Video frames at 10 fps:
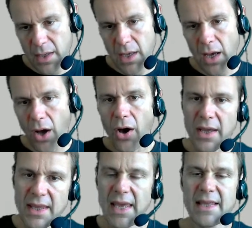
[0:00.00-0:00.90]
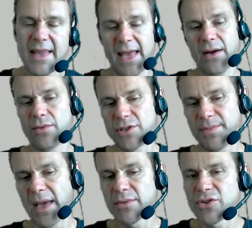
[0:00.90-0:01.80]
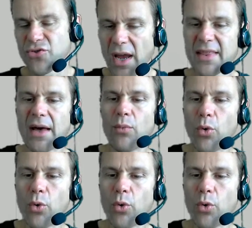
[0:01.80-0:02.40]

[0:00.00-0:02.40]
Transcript: I need now to be able to drag that